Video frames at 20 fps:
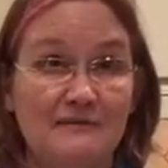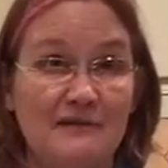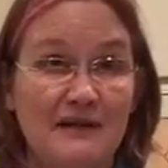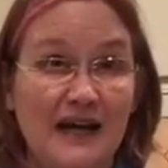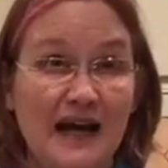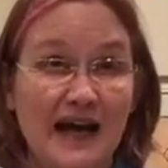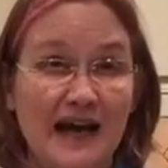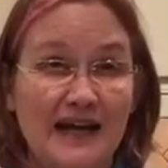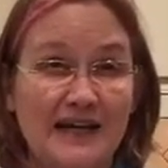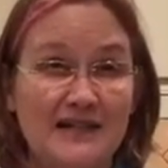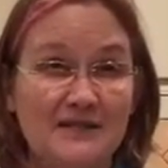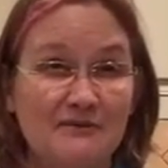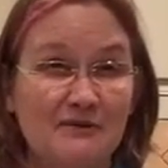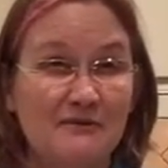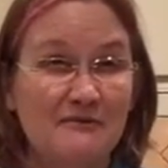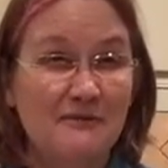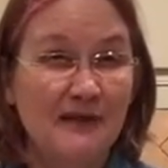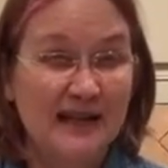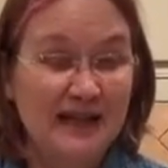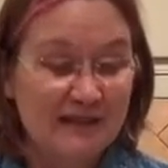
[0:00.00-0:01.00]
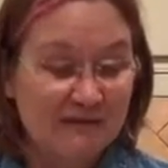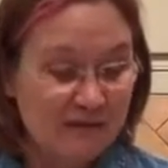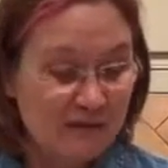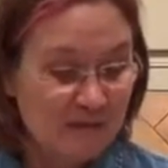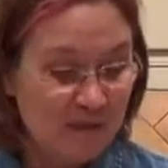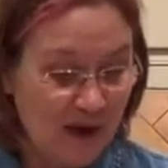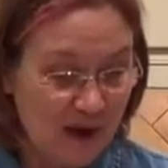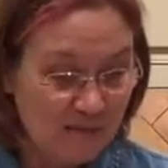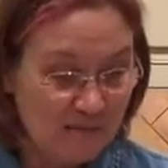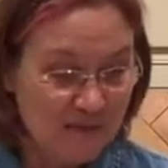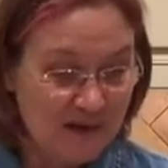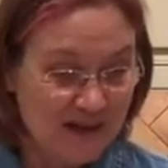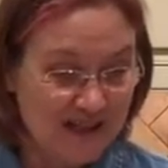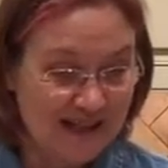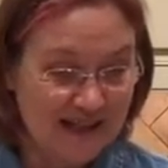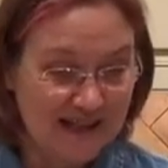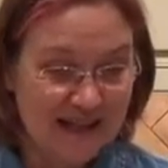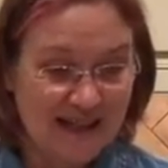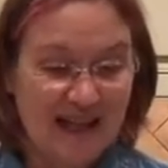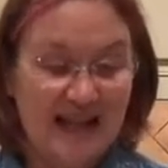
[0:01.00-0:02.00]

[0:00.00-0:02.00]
guys. We're ready for pumpkin.